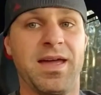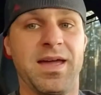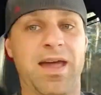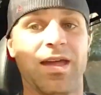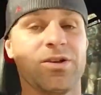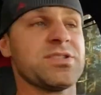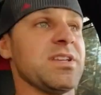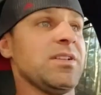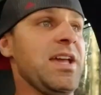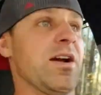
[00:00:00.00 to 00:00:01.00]
Hey, you're
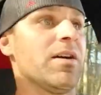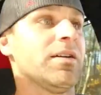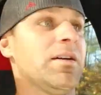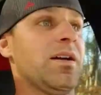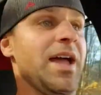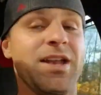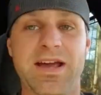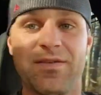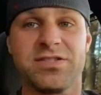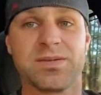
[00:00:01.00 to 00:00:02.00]
still here and you
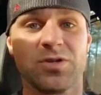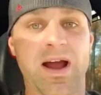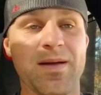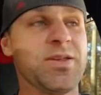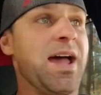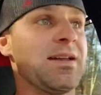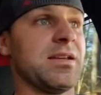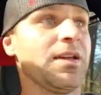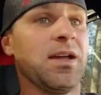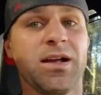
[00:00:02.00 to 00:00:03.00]
haven't subscribed yet?
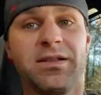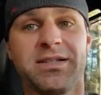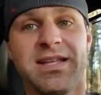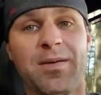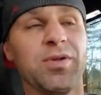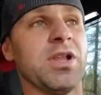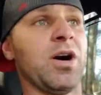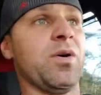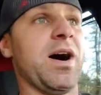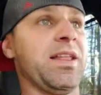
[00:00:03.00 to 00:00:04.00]
Click down
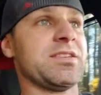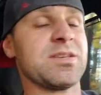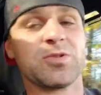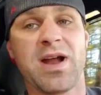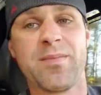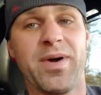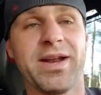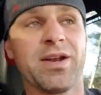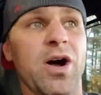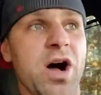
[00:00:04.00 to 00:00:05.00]
below on the subscribe
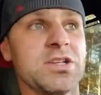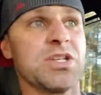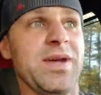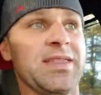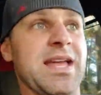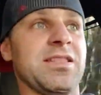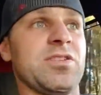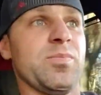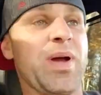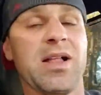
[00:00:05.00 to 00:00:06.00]
button. Also hit that
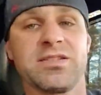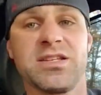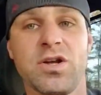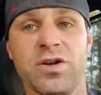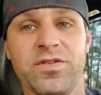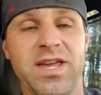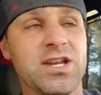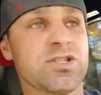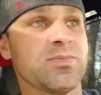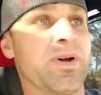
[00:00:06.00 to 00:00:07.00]
little bell. It's a
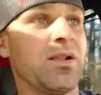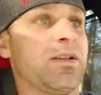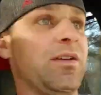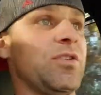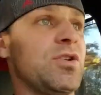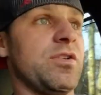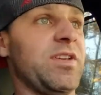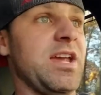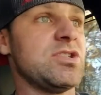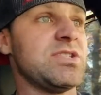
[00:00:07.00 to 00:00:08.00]
notification bell. It'll give you
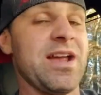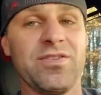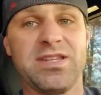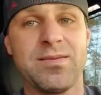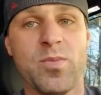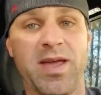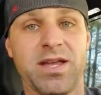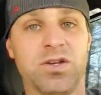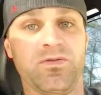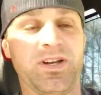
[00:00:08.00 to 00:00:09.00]
notifications every time I make a
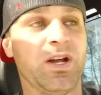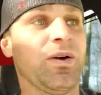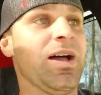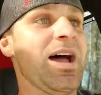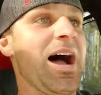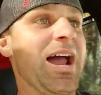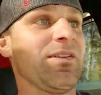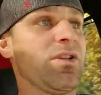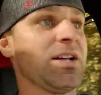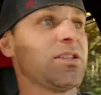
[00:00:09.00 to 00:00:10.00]
new video. I
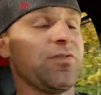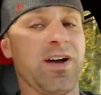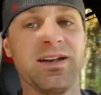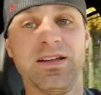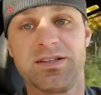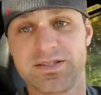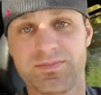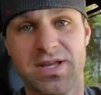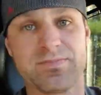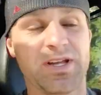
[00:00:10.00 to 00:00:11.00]
have lots of fun.
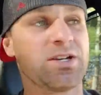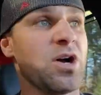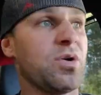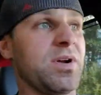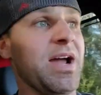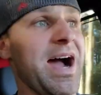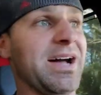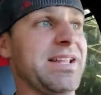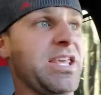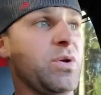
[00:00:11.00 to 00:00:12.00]
Sometimes I don't.
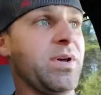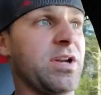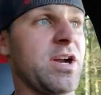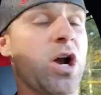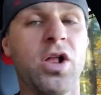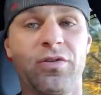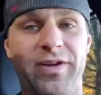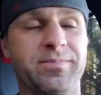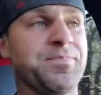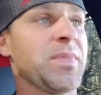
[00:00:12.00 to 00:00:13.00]
I'll let you in on all of it.
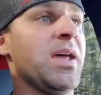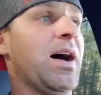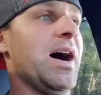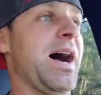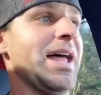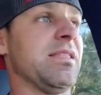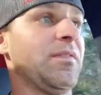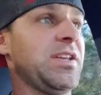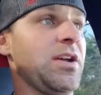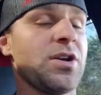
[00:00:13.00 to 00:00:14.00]
Uh, I love
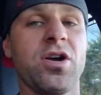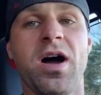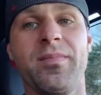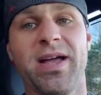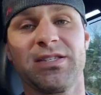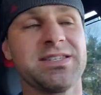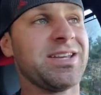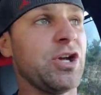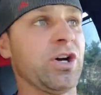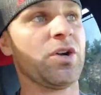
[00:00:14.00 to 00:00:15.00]
to hear your comments,
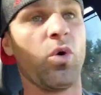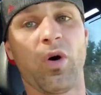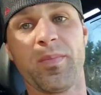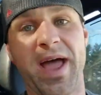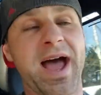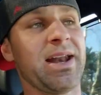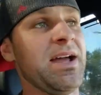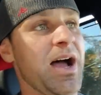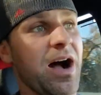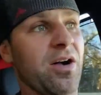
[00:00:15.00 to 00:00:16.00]
good or bad.
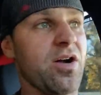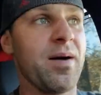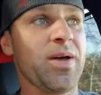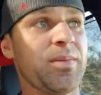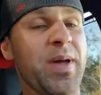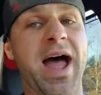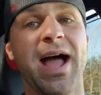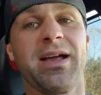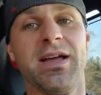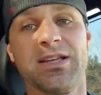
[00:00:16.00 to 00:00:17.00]
I'll comment
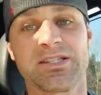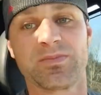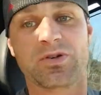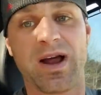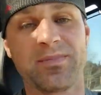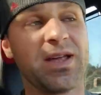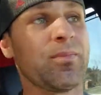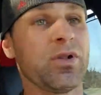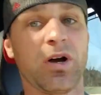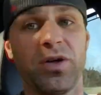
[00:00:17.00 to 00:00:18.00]
back. Subscribe down
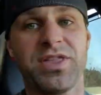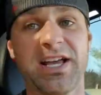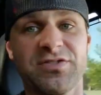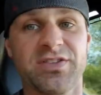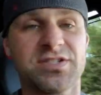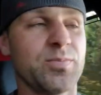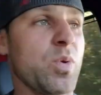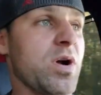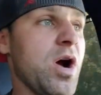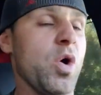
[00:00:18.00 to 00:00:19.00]
below. Thanks for the
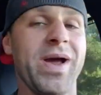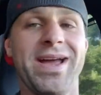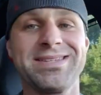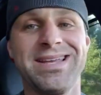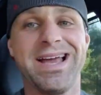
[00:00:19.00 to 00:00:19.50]
support always.